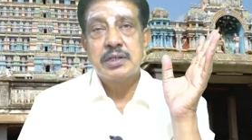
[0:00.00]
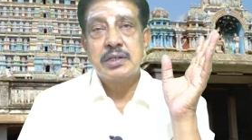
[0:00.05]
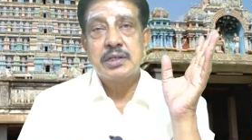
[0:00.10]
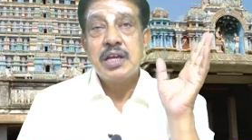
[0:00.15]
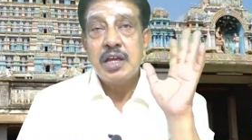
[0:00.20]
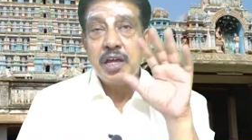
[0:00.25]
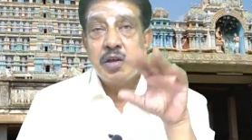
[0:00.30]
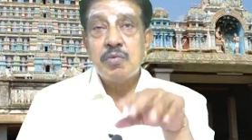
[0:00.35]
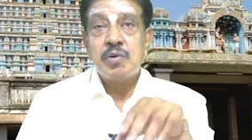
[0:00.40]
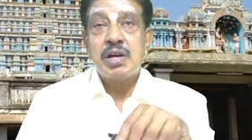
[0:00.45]

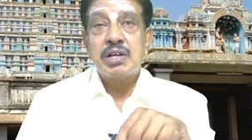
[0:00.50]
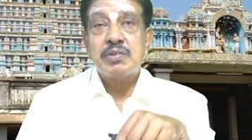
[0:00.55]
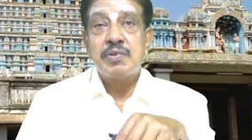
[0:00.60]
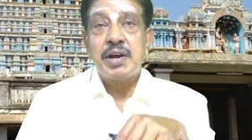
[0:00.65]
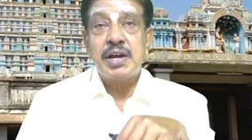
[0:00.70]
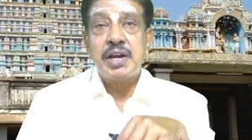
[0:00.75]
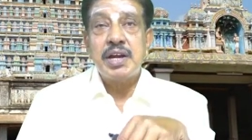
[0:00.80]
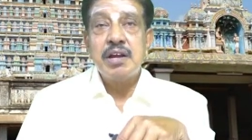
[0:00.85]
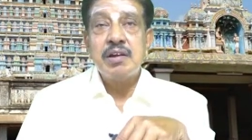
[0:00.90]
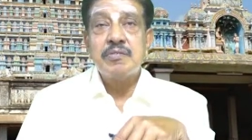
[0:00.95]
He was
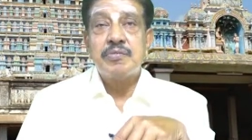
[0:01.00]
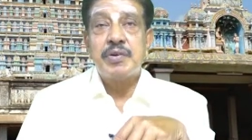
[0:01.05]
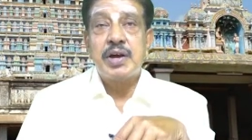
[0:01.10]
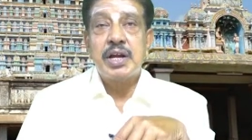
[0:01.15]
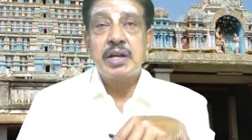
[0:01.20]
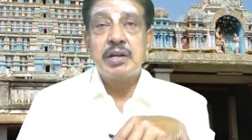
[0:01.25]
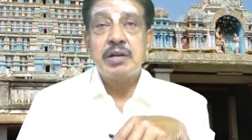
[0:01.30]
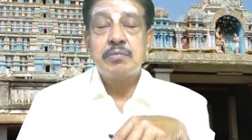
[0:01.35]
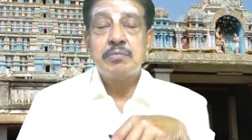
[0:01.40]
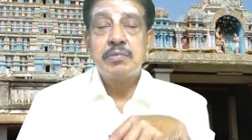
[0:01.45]
waiting for
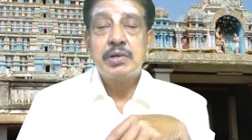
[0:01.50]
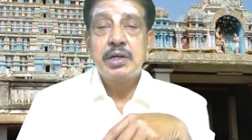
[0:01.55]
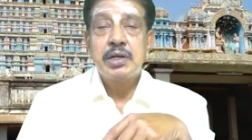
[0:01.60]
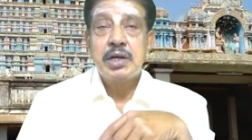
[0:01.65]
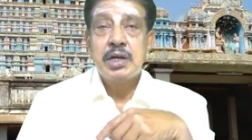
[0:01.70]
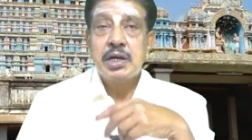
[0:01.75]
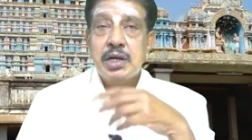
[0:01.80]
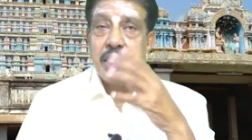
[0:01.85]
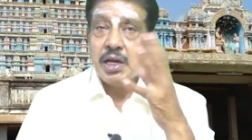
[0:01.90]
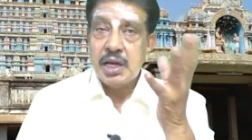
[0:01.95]
him.
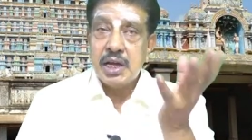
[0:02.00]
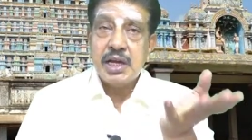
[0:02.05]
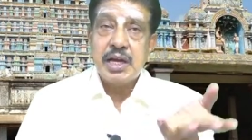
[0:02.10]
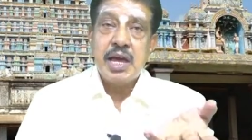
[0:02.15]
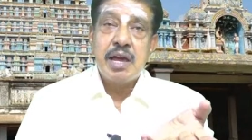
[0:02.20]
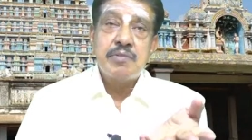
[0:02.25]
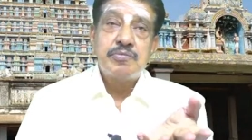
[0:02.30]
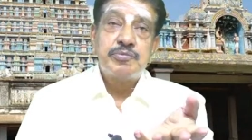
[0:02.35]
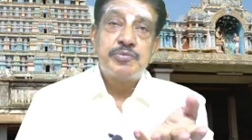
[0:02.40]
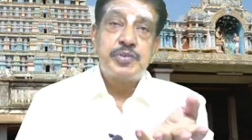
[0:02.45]
He
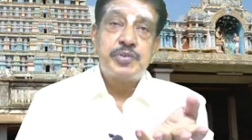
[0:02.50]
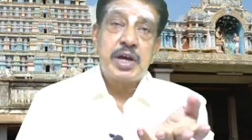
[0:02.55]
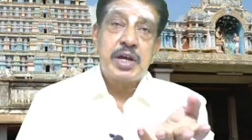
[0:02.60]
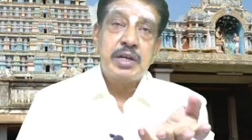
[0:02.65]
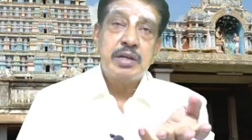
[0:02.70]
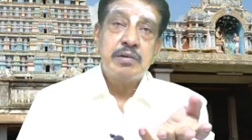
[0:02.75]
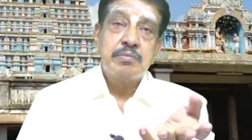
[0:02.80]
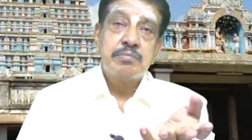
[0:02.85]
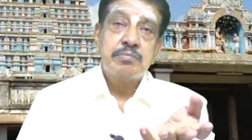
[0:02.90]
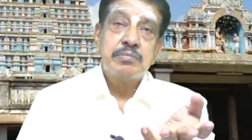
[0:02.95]
came for
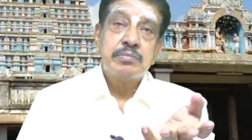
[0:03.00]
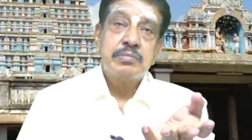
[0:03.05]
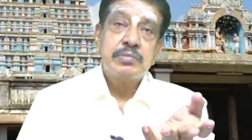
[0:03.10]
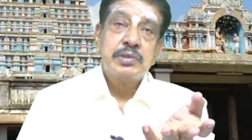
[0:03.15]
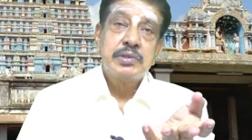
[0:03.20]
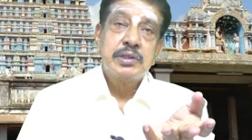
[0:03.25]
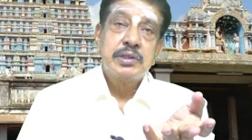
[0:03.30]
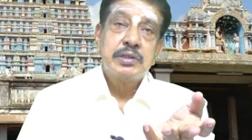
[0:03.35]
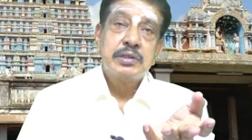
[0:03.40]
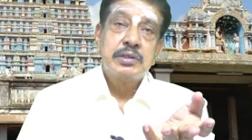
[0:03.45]
him.
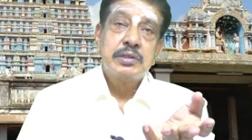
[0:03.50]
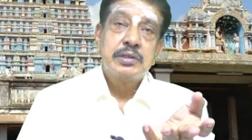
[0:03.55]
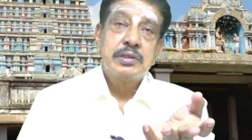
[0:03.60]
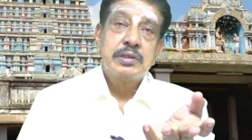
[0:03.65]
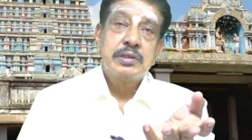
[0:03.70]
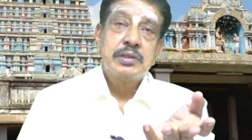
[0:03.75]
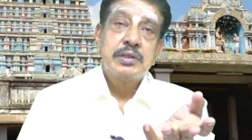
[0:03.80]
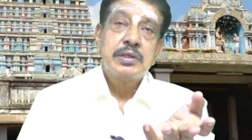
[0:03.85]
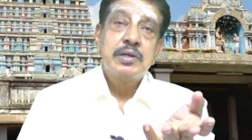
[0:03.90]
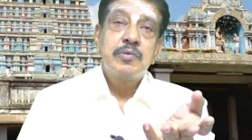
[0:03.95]

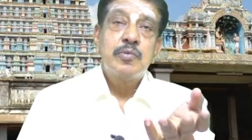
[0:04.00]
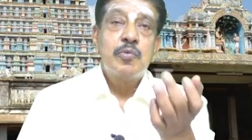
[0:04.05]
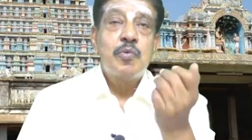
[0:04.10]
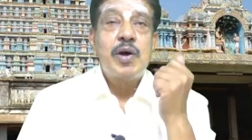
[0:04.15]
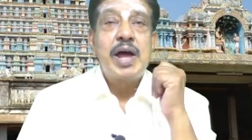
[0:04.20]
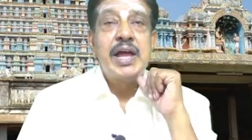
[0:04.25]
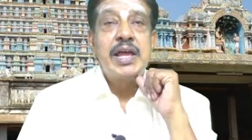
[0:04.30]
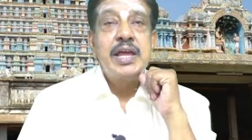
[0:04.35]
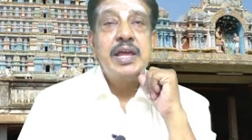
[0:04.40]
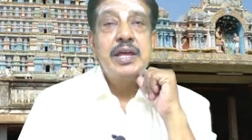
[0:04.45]

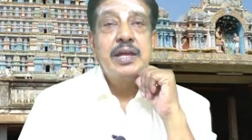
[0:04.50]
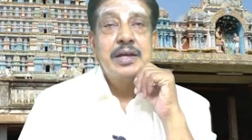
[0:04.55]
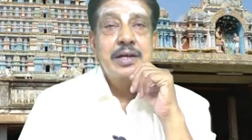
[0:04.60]
Why?